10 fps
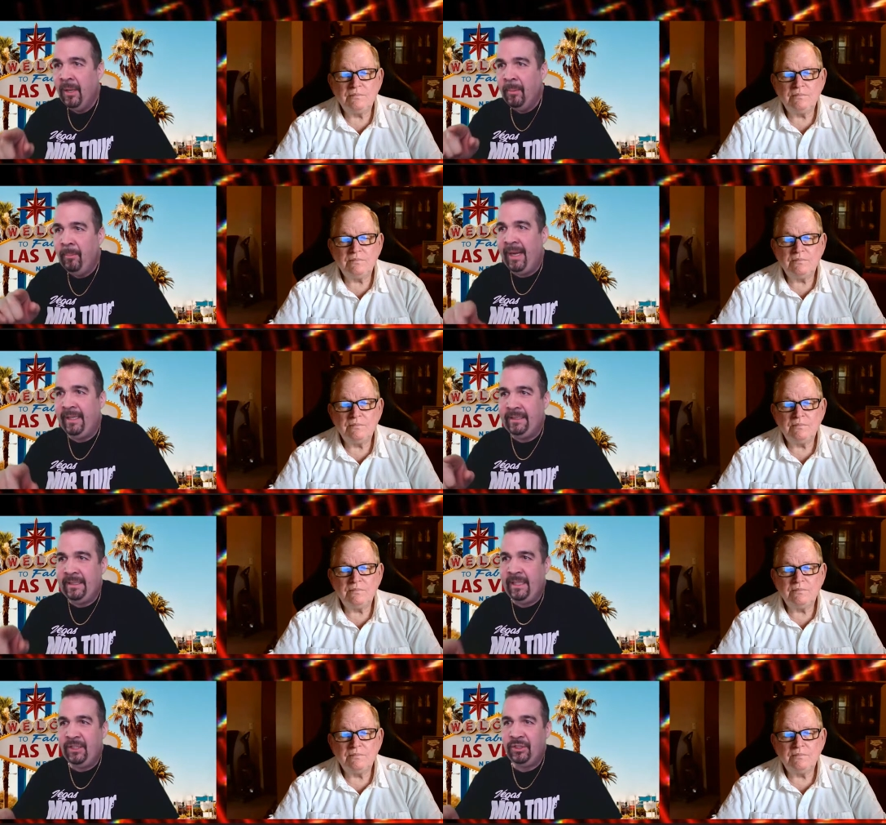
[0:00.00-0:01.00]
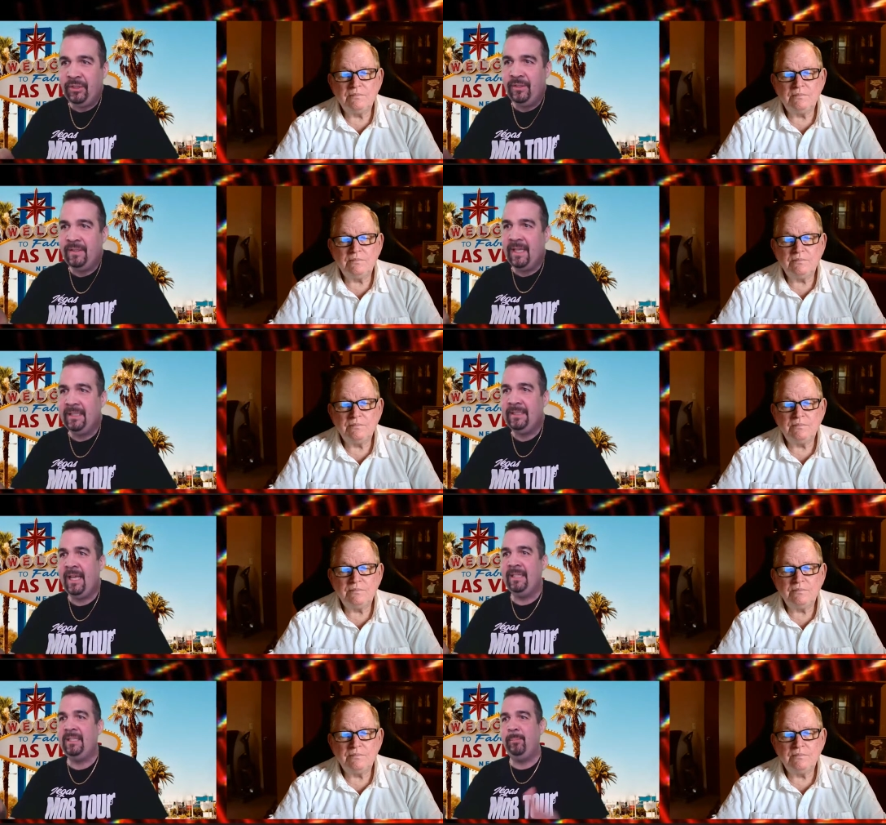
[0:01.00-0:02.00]
Speaker 1: made T-shirts that
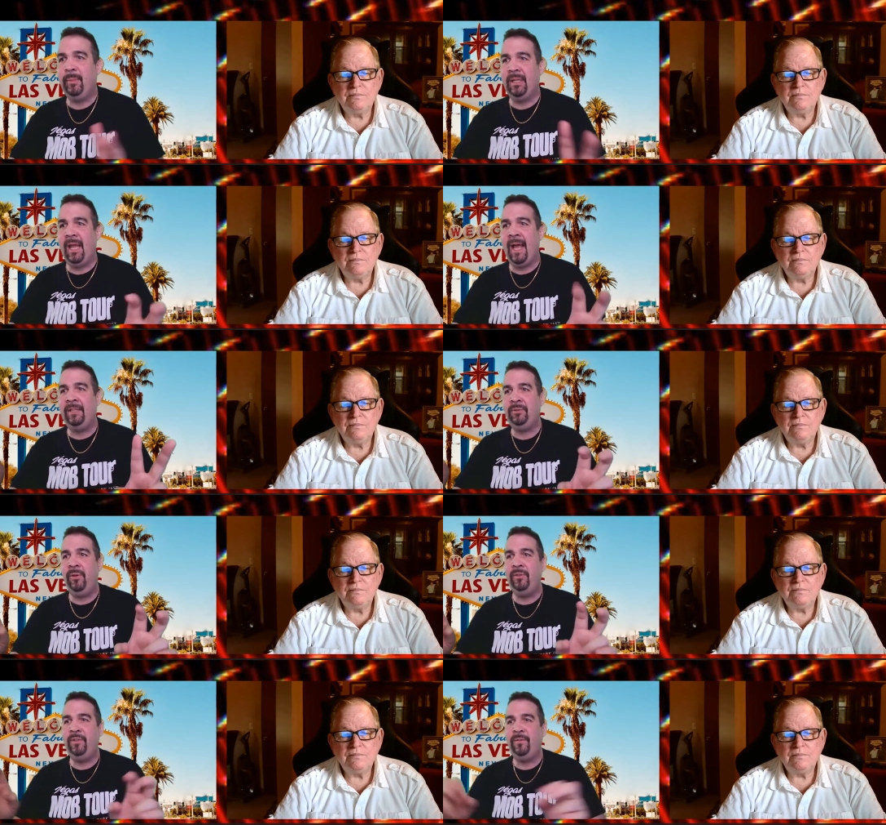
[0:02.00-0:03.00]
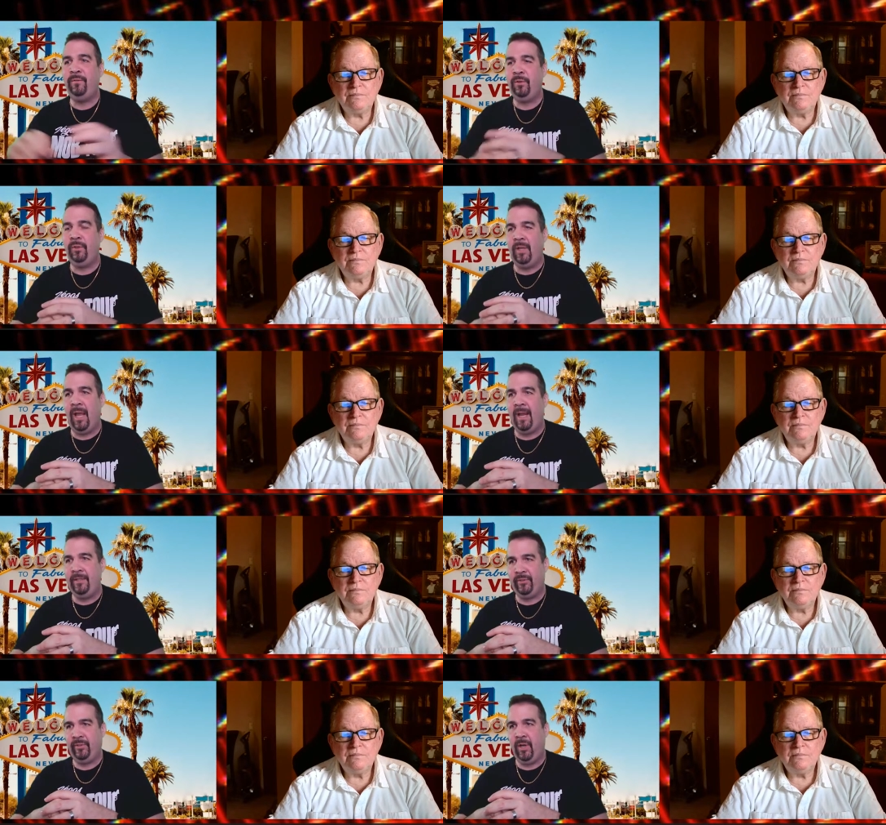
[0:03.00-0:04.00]
said Spilotro's
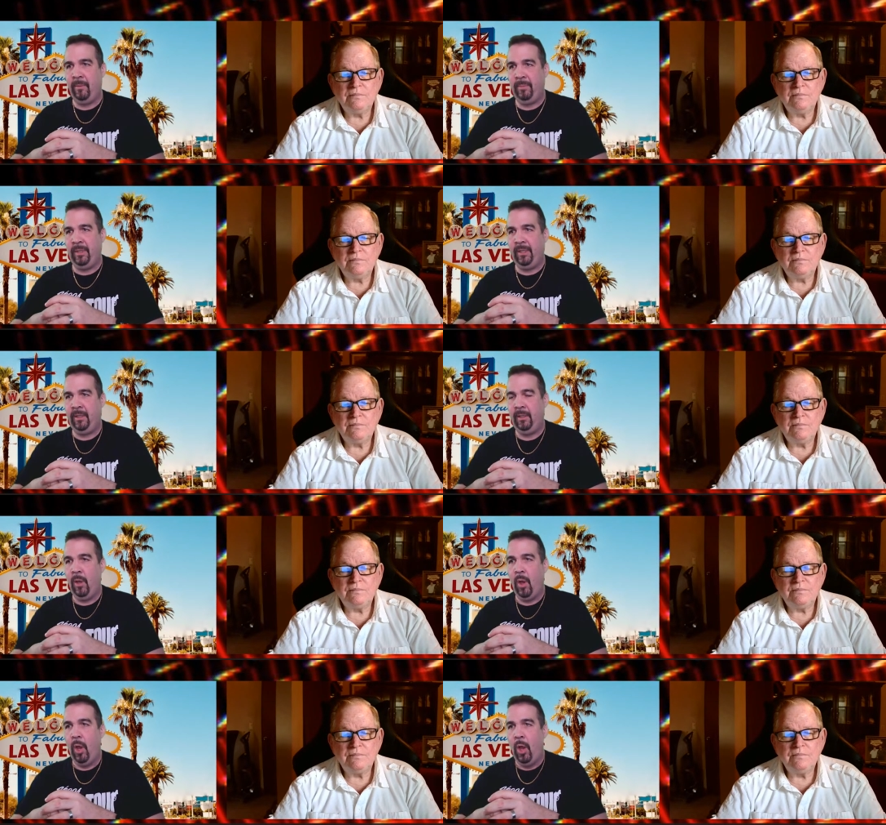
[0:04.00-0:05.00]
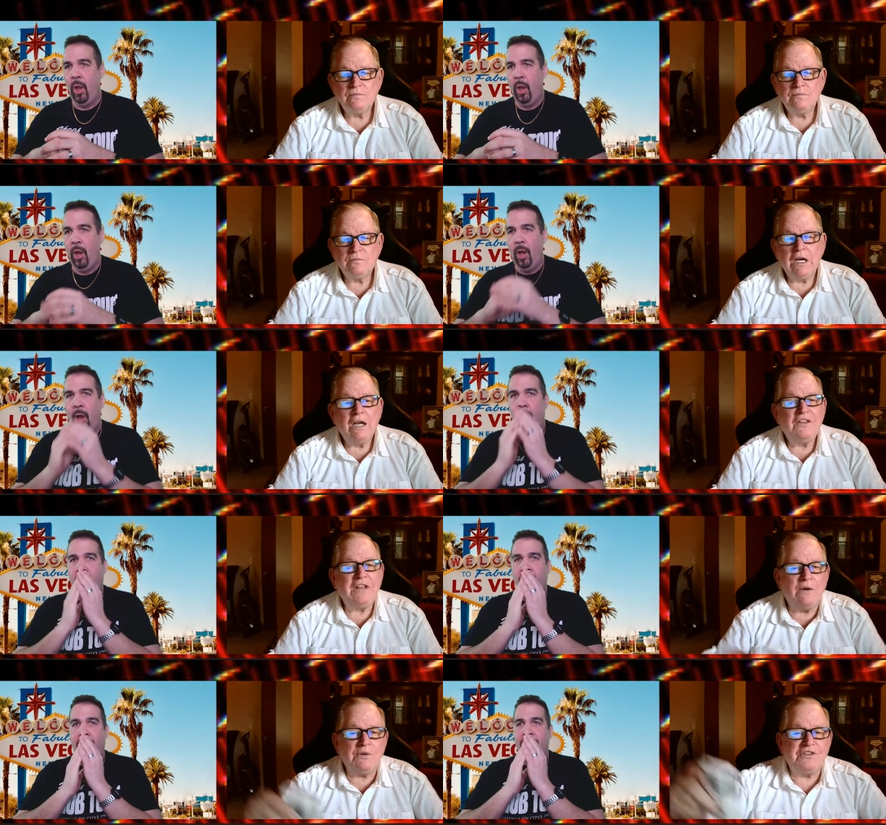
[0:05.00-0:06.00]
Fertilizer Company.
Speaker 2: That
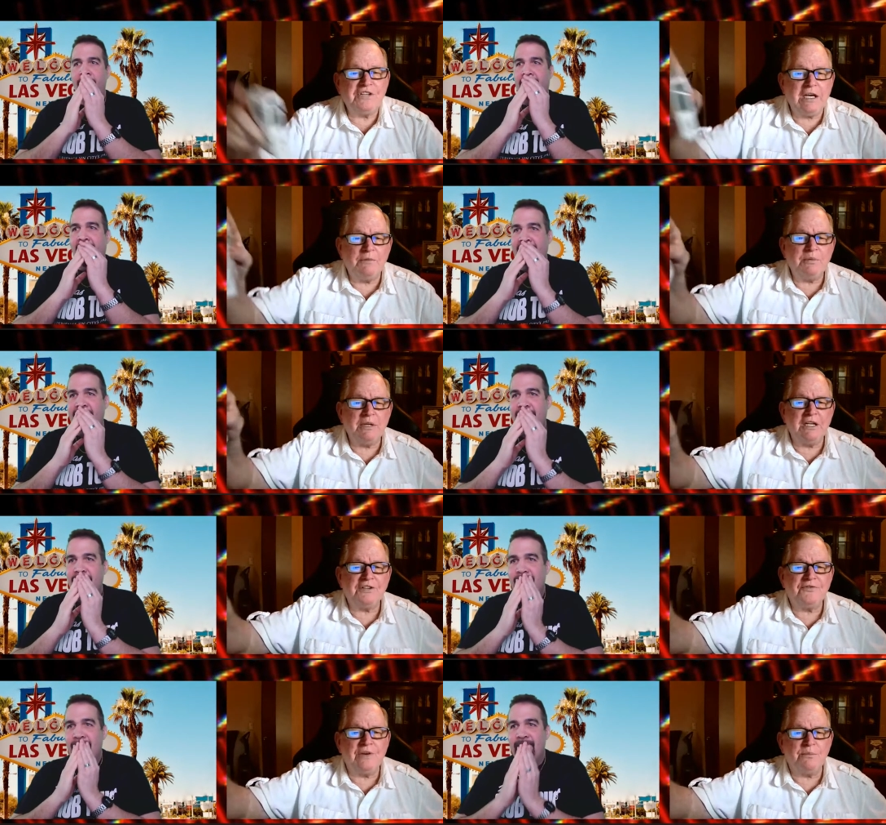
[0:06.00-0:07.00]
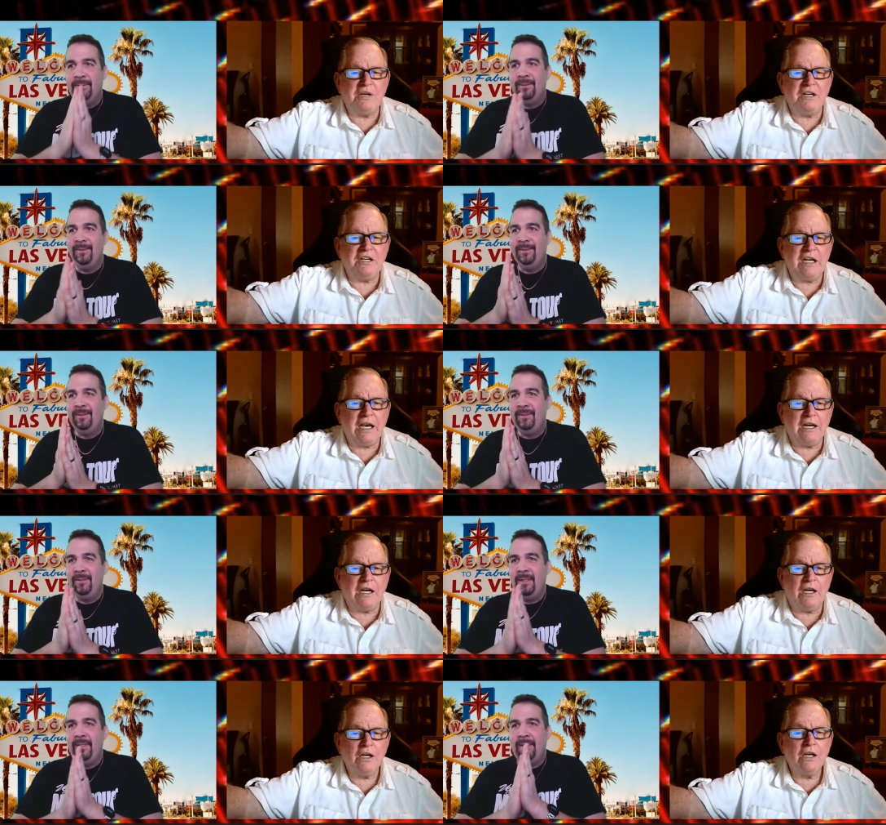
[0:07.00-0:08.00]
was the ambulance from
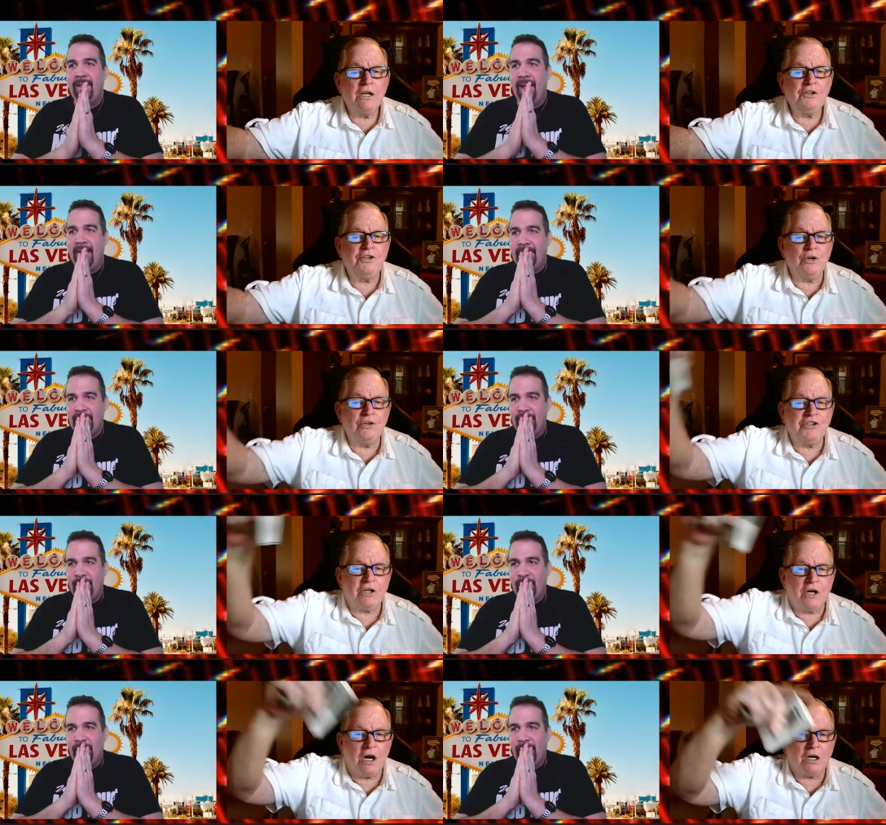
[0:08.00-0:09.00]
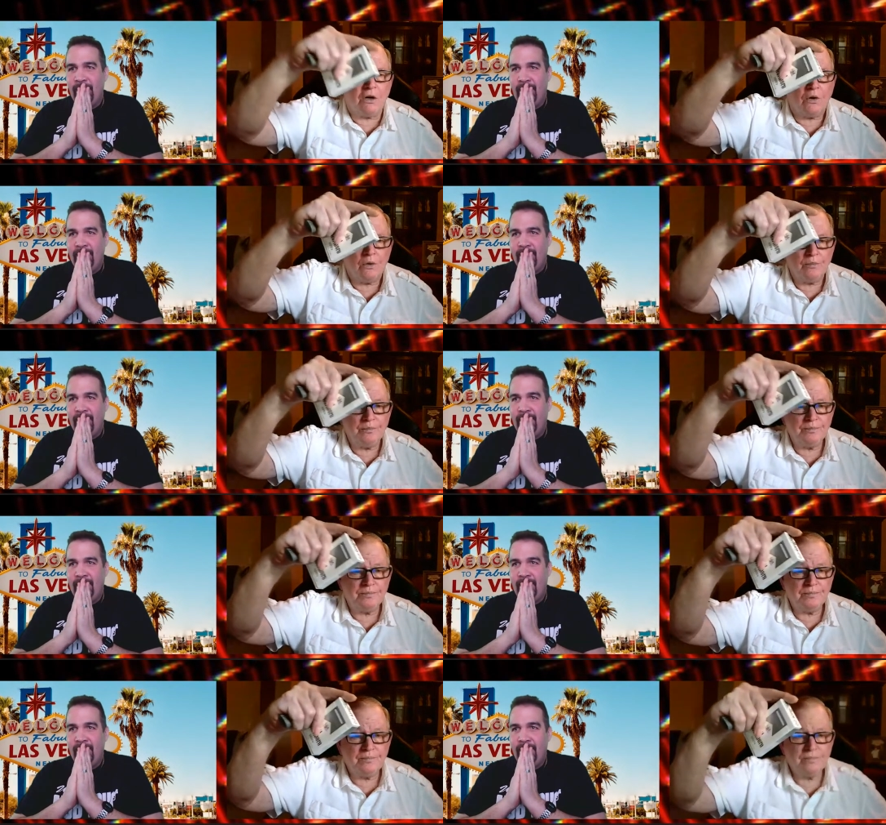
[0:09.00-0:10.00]
Indiana to Chicago.
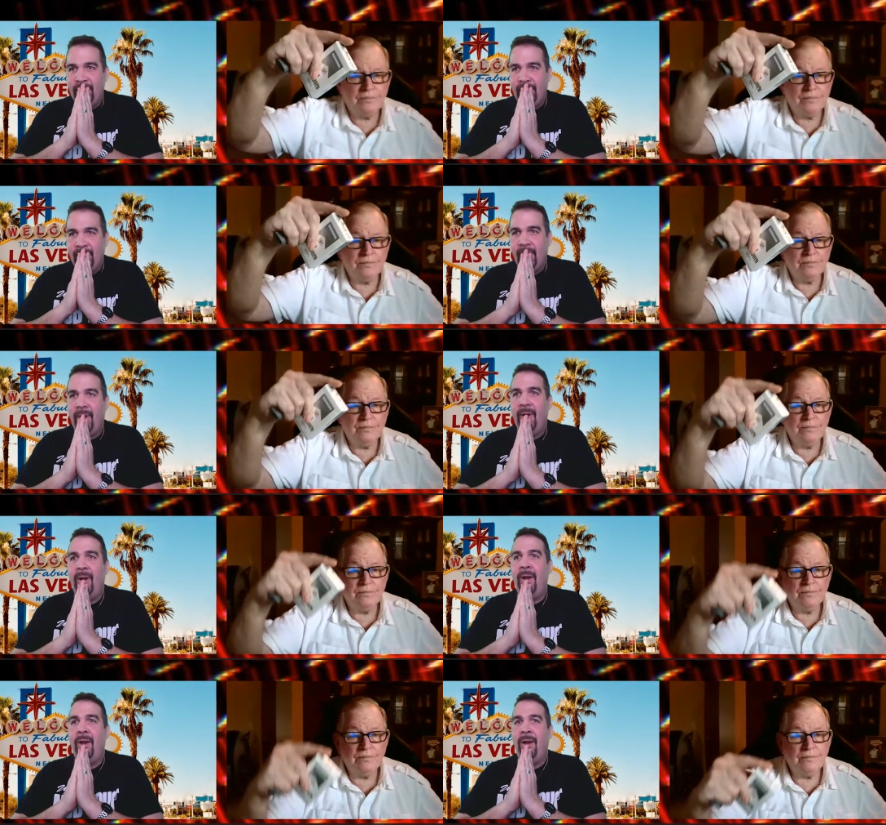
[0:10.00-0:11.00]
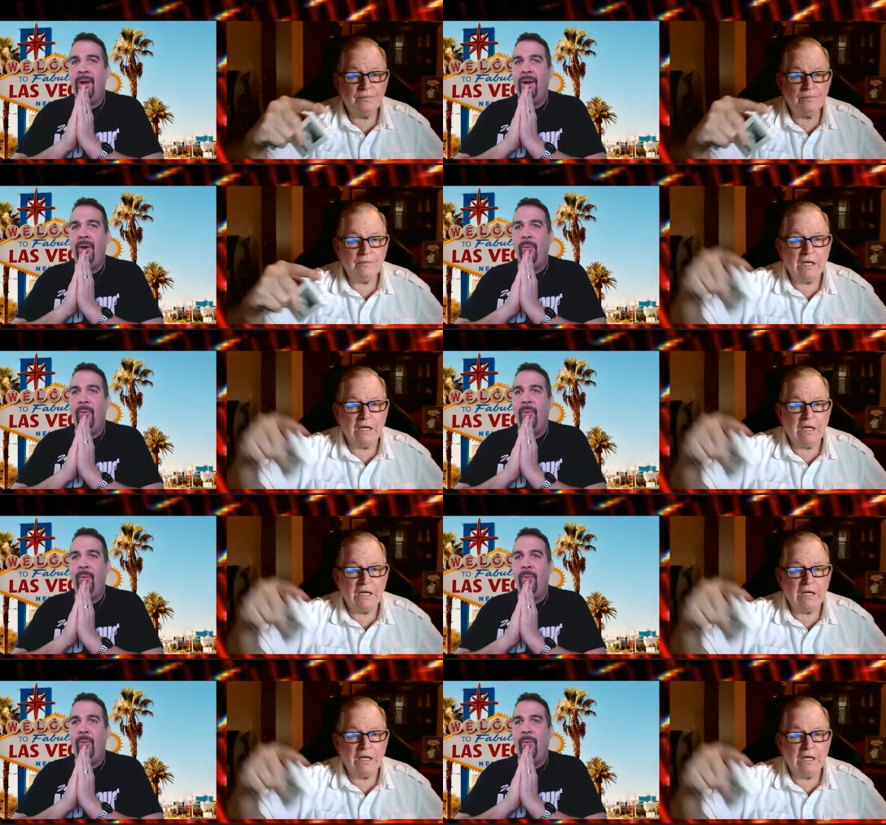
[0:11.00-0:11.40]
Oh